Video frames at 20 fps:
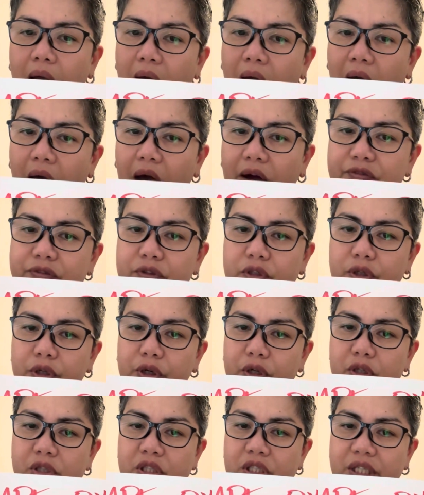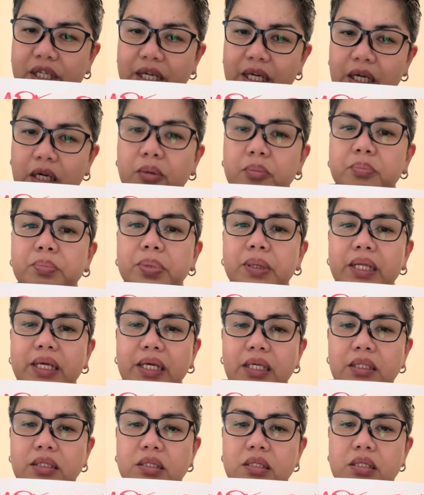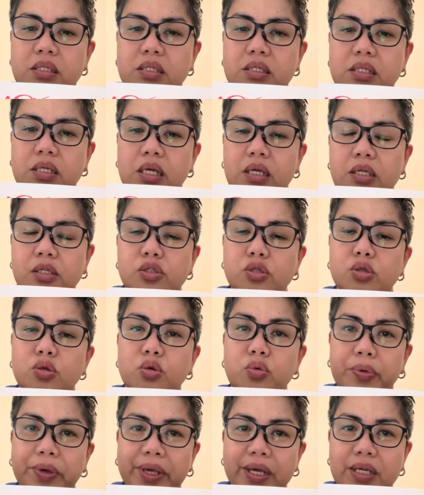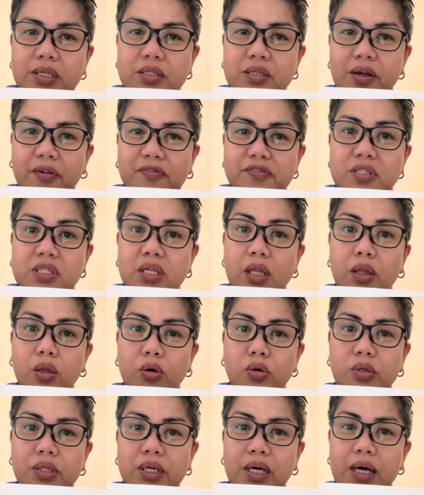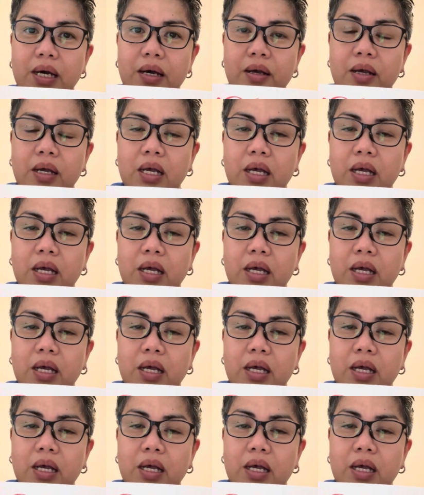After she completes 2 weeks of Xeloda,